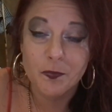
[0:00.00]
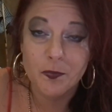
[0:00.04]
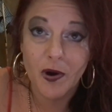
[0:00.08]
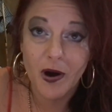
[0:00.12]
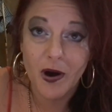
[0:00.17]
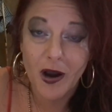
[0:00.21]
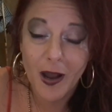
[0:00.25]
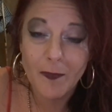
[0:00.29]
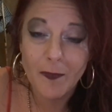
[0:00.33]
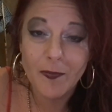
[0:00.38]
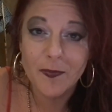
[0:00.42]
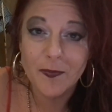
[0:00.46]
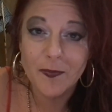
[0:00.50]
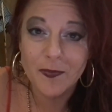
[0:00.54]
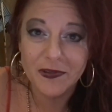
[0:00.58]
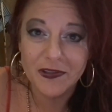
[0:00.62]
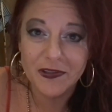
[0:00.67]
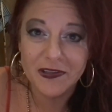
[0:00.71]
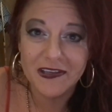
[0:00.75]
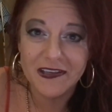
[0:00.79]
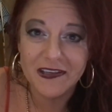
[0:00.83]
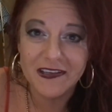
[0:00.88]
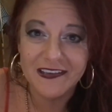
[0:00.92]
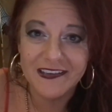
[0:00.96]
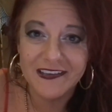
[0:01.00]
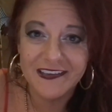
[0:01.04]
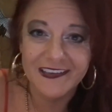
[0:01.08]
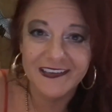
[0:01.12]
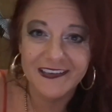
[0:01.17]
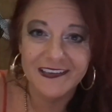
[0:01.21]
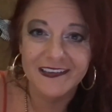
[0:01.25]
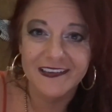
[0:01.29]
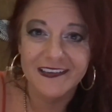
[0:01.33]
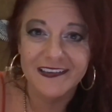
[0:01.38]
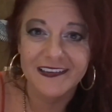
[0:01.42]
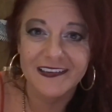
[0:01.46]

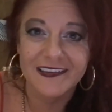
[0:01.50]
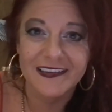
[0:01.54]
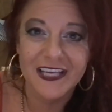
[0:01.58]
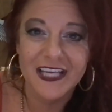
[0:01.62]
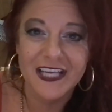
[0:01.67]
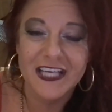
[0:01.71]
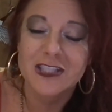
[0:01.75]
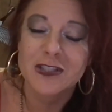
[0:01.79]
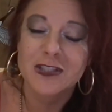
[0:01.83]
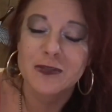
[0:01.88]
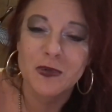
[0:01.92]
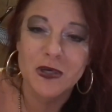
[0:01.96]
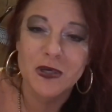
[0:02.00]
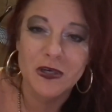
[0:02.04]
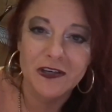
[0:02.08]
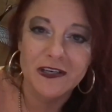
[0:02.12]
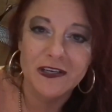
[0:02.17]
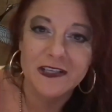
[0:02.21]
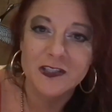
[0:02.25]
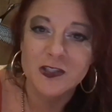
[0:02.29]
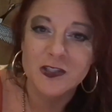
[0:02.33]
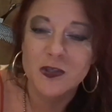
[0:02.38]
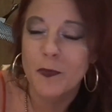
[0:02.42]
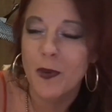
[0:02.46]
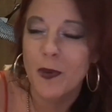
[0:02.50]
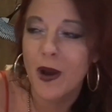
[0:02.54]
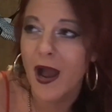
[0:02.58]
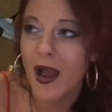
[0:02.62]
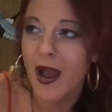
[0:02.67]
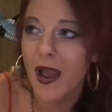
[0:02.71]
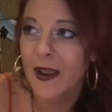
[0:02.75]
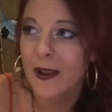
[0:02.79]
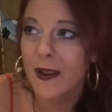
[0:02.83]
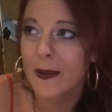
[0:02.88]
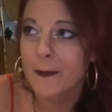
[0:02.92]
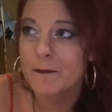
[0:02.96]
probably experienced
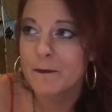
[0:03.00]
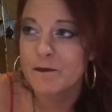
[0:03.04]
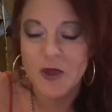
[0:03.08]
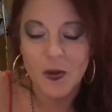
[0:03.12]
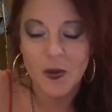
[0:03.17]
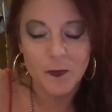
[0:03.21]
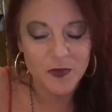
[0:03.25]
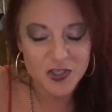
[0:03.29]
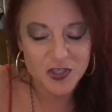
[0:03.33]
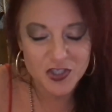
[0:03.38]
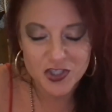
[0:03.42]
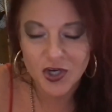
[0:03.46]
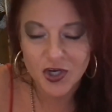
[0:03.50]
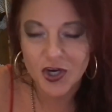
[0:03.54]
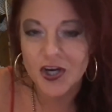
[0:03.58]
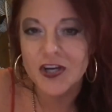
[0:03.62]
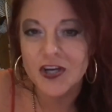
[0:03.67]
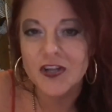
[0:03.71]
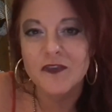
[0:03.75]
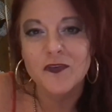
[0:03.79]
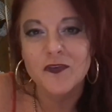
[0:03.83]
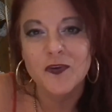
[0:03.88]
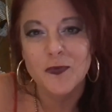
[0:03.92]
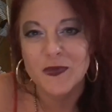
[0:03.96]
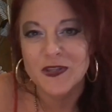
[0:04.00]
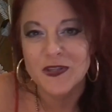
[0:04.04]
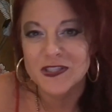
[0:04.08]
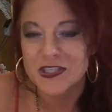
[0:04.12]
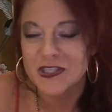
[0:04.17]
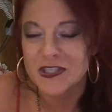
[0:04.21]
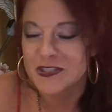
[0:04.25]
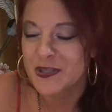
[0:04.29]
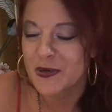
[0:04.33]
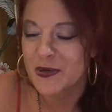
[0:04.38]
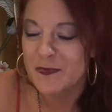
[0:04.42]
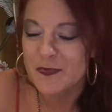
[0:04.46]
by a majority of humans
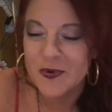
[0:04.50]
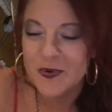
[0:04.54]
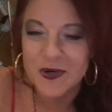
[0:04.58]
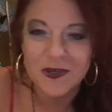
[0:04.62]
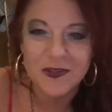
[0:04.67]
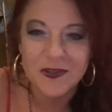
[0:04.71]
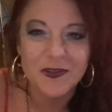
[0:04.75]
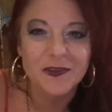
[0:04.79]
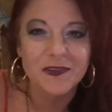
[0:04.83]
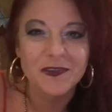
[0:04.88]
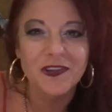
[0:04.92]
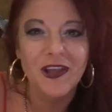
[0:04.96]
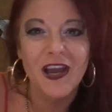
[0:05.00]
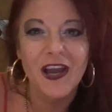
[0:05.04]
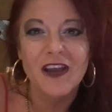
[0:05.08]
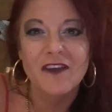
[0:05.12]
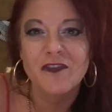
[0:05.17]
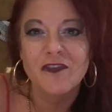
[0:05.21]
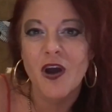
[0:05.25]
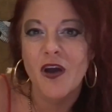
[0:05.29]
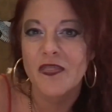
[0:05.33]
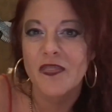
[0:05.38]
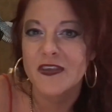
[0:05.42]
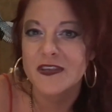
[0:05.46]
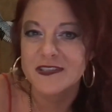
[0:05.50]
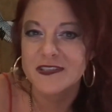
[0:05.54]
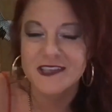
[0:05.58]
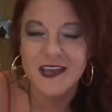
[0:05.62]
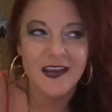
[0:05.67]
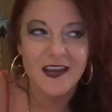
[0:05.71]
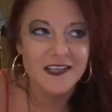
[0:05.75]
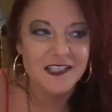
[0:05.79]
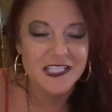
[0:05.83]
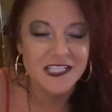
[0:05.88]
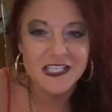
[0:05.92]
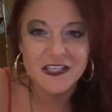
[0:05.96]
at some point in their life this
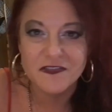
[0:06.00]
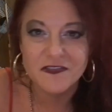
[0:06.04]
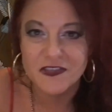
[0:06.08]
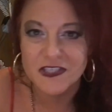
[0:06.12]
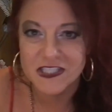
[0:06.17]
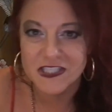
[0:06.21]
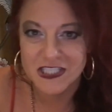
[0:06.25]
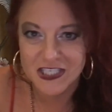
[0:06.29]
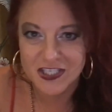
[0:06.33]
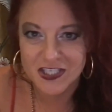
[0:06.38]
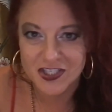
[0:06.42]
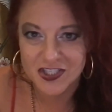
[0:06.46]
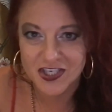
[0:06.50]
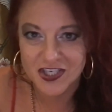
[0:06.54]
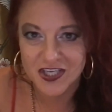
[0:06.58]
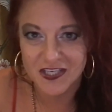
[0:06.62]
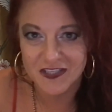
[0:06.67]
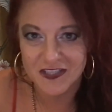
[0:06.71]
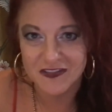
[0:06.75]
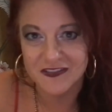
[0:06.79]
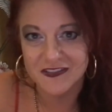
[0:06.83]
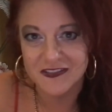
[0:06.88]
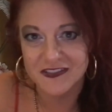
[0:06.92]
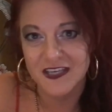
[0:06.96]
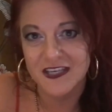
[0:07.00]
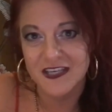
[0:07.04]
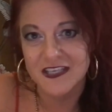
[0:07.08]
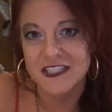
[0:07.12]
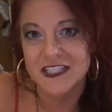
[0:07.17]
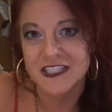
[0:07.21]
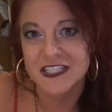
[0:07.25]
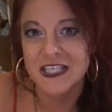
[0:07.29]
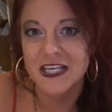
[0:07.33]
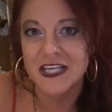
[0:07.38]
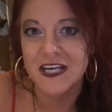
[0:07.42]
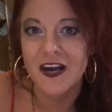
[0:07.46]
idea of addiction and this
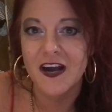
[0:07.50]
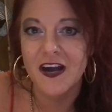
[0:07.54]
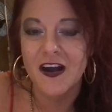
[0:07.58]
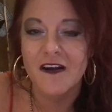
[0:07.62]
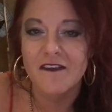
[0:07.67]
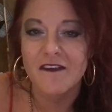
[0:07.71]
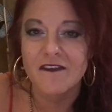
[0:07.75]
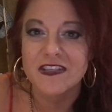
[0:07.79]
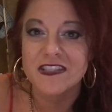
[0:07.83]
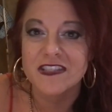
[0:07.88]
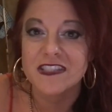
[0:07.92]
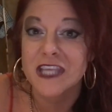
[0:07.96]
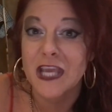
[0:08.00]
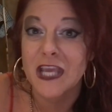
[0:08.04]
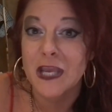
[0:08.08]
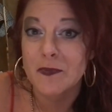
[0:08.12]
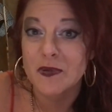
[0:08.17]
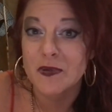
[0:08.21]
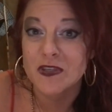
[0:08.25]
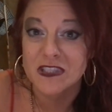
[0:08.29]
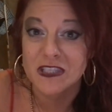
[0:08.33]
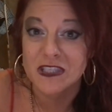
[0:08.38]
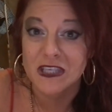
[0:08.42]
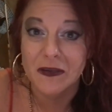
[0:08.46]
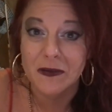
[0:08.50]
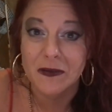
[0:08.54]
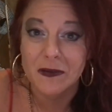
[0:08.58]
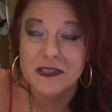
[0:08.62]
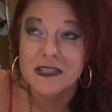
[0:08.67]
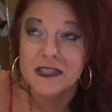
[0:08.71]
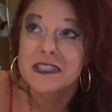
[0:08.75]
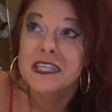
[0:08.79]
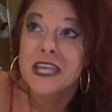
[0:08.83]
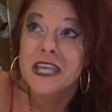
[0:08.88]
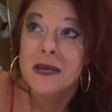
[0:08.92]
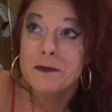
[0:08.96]
idea of escapism
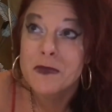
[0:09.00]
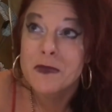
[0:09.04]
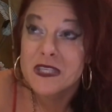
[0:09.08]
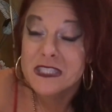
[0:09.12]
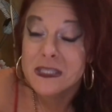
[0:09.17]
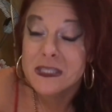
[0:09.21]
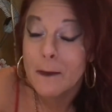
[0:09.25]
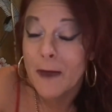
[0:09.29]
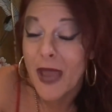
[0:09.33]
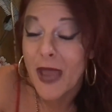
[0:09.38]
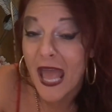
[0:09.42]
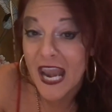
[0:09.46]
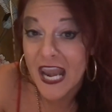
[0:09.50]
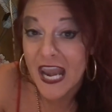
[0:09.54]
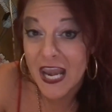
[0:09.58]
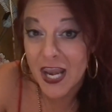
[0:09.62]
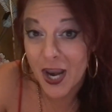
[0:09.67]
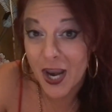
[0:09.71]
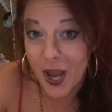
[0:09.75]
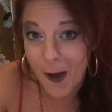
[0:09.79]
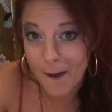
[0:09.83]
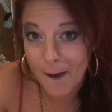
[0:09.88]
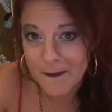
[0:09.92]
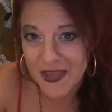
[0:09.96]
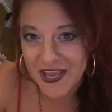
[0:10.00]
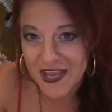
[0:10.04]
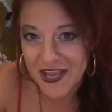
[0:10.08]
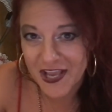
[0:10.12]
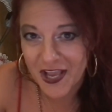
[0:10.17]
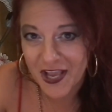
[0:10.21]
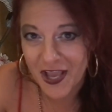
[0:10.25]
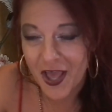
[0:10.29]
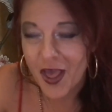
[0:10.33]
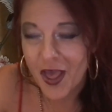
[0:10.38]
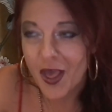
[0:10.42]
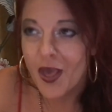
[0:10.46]
escapism and
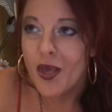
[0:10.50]
numbing